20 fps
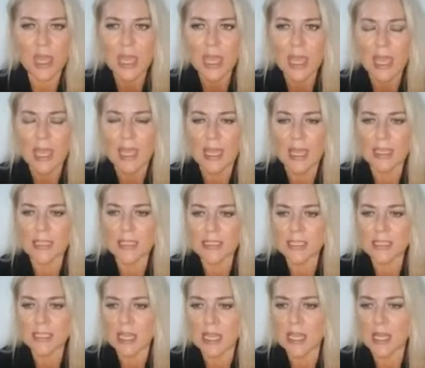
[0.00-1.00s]
And
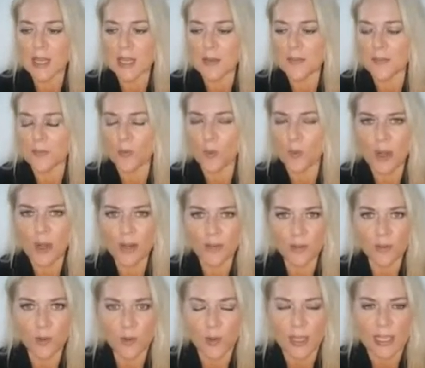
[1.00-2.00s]
one
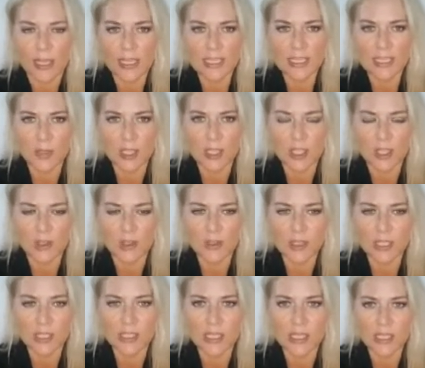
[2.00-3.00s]
of the ways we
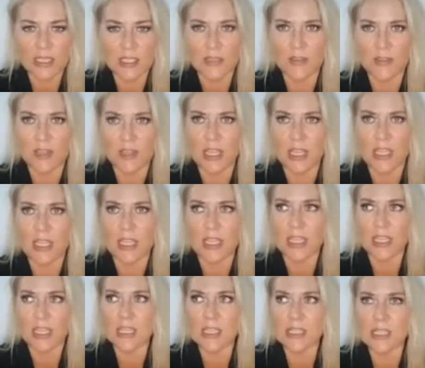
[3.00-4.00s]
use this activity
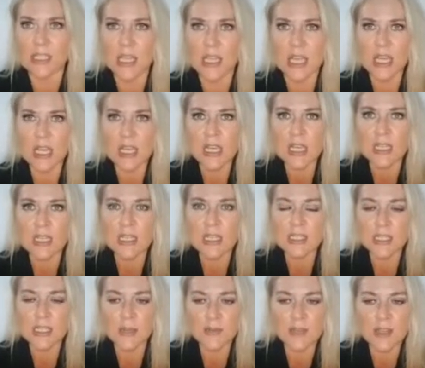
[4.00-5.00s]
is
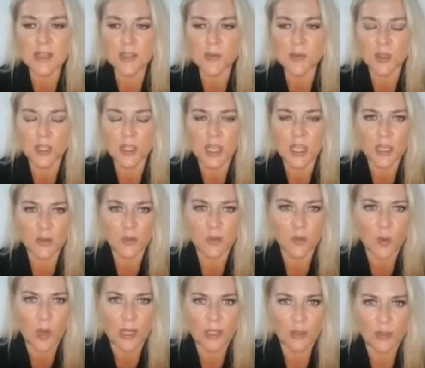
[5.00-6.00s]
sometimes we'll cut
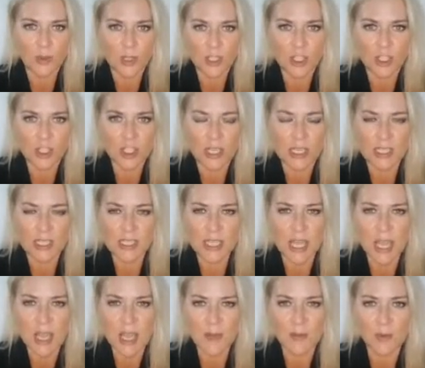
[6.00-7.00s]
one question at a
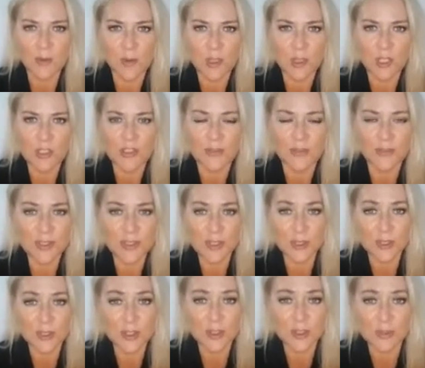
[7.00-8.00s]
time and we'll use it for
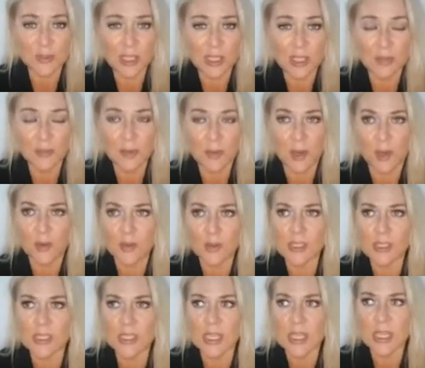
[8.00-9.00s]
social media
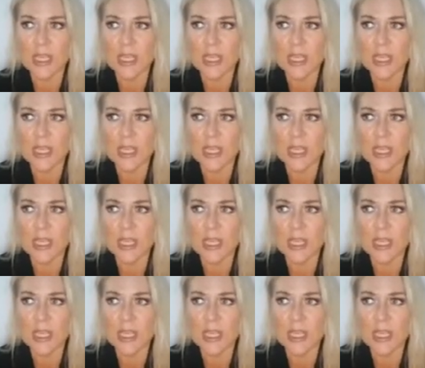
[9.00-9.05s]
posts.